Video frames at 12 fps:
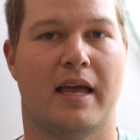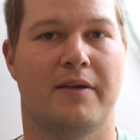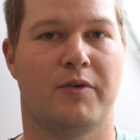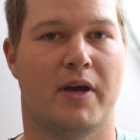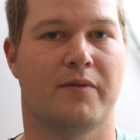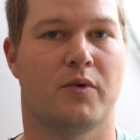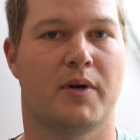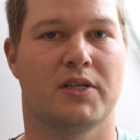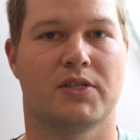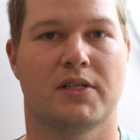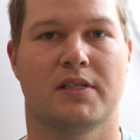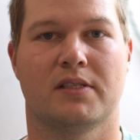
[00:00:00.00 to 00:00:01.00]
if you have
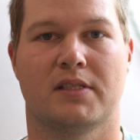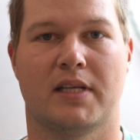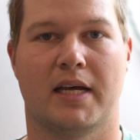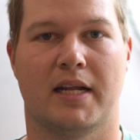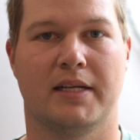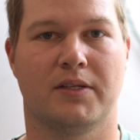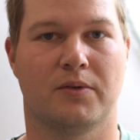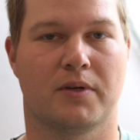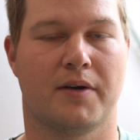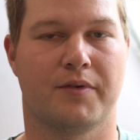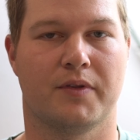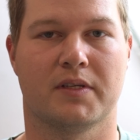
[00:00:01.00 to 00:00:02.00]
questions that I don't
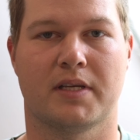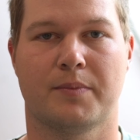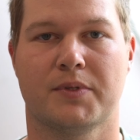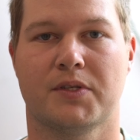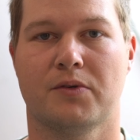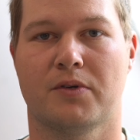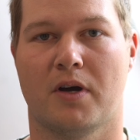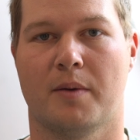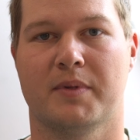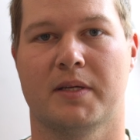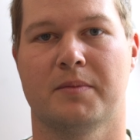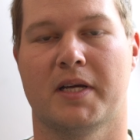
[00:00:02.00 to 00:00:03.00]
cover in this episode,
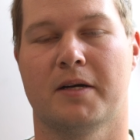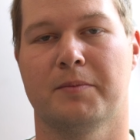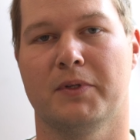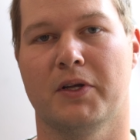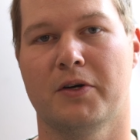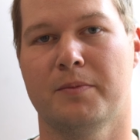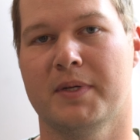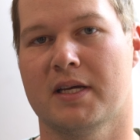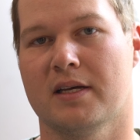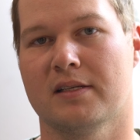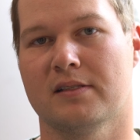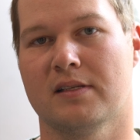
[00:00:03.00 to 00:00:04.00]
comment them down below,
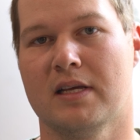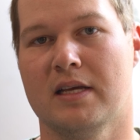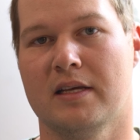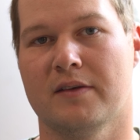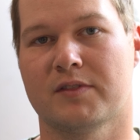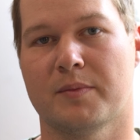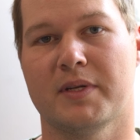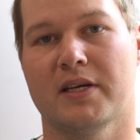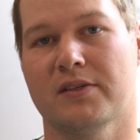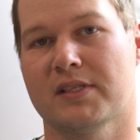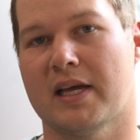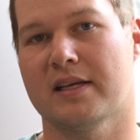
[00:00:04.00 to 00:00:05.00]
because if somebody
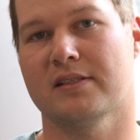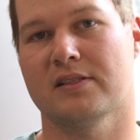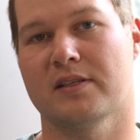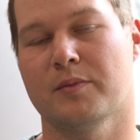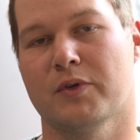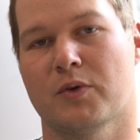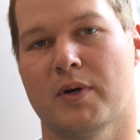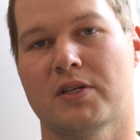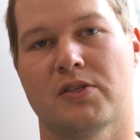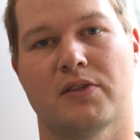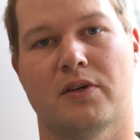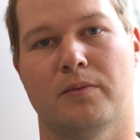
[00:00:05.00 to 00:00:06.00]
else has a similar
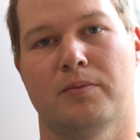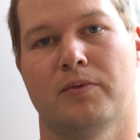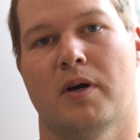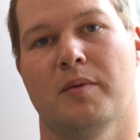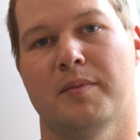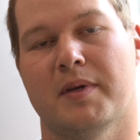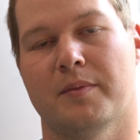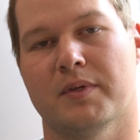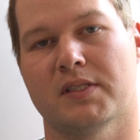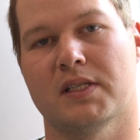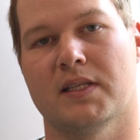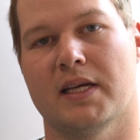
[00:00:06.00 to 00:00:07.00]
question, they'll probably be able
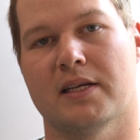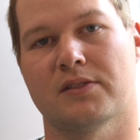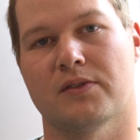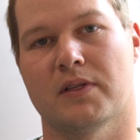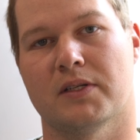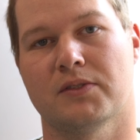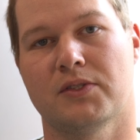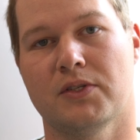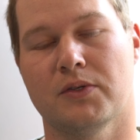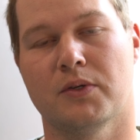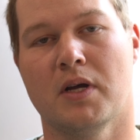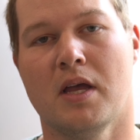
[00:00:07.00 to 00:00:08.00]
to see the answer there
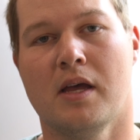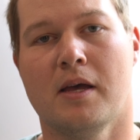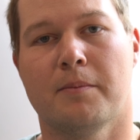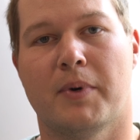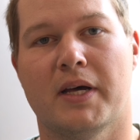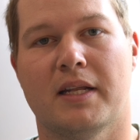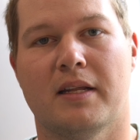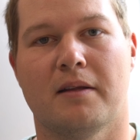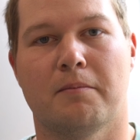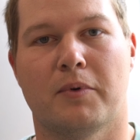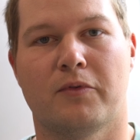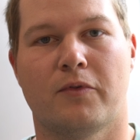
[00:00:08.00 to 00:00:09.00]
too.
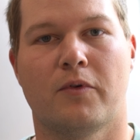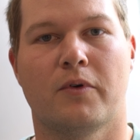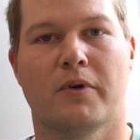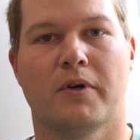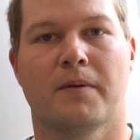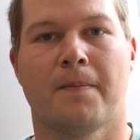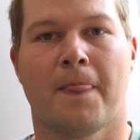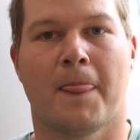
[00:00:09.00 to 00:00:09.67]
But before